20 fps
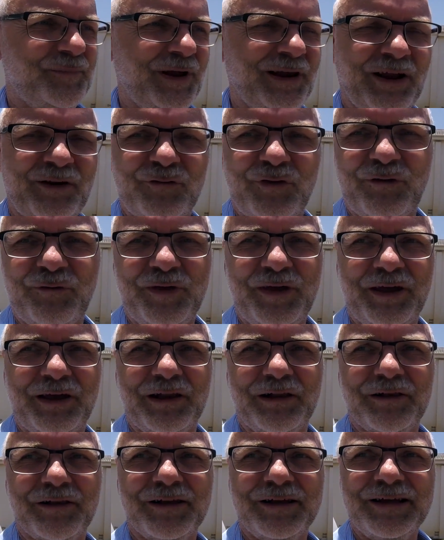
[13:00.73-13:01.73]
electric
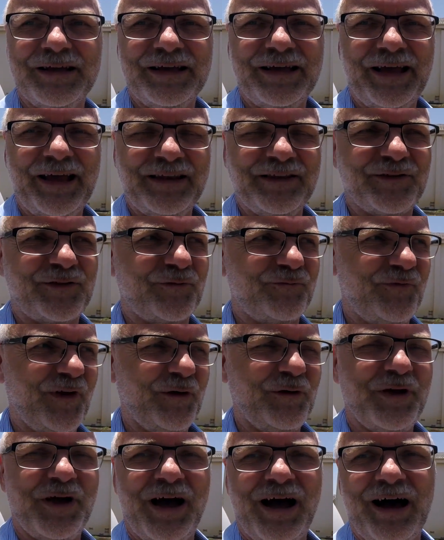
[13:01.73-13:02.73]
vehicle, it is
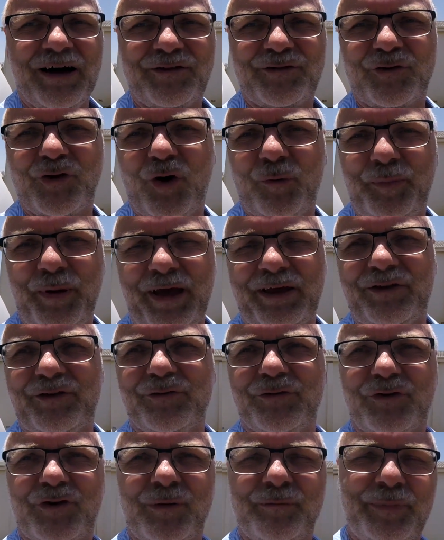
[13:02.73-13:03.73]
very hard to go back
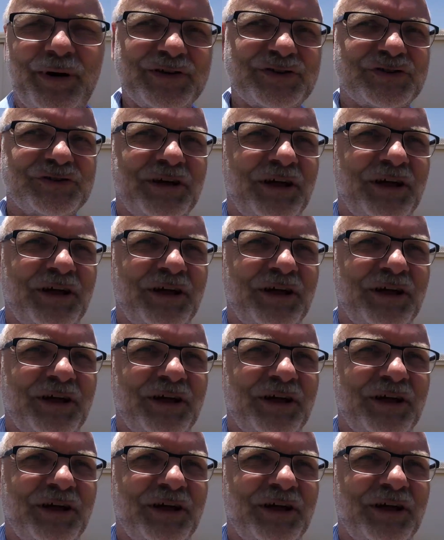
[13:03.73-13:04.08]
to a combustion